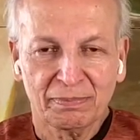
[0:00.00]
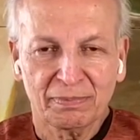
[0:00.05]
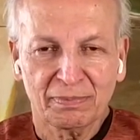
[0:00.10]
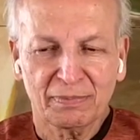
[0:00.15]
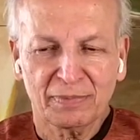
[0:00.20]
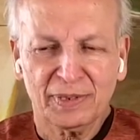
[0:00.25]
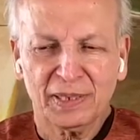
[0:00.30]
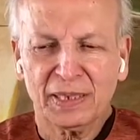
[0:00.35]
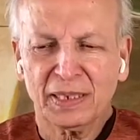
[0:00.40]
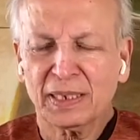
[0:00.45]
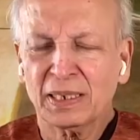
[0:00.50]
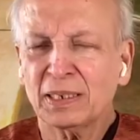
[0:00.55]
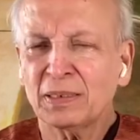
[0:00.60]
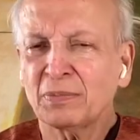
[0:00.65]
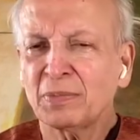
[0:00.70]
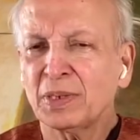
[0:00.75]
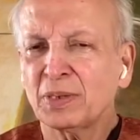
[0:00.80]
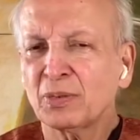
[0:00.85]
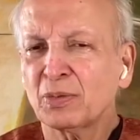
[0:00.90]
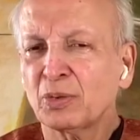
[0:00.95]
Very
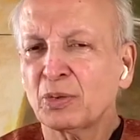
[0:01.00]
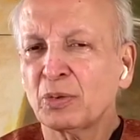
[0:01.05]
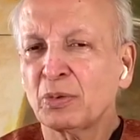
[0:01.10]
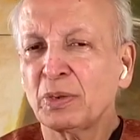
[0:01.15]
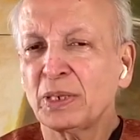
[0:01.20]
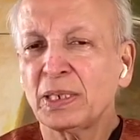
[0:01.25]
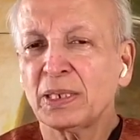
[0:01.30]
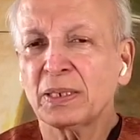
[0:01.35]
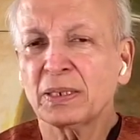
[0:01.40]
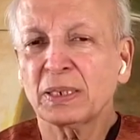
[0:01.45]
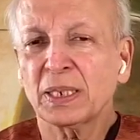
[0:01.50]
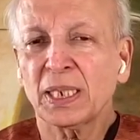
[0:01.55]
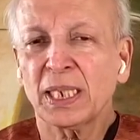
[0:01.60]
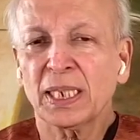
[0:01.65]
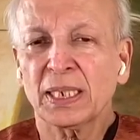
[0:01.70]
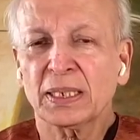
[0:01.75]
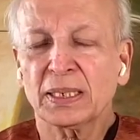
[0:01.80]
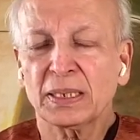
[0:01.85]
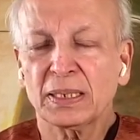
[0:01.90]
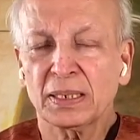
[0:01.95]
calming, cooling,
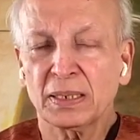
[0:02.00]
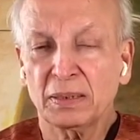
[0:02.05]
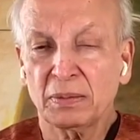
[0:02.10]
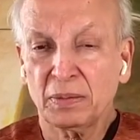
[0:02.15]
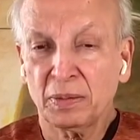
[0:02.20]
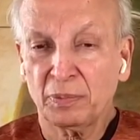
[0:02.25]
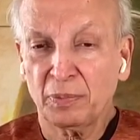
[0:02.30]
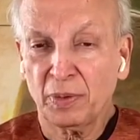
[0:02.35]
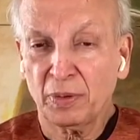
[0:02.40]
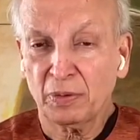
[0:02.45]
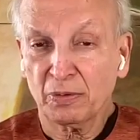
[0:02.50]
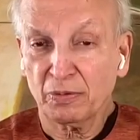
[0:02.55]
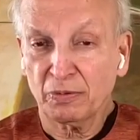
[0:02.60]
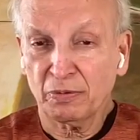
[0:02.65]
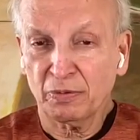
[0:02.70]
relaxing, and very powerful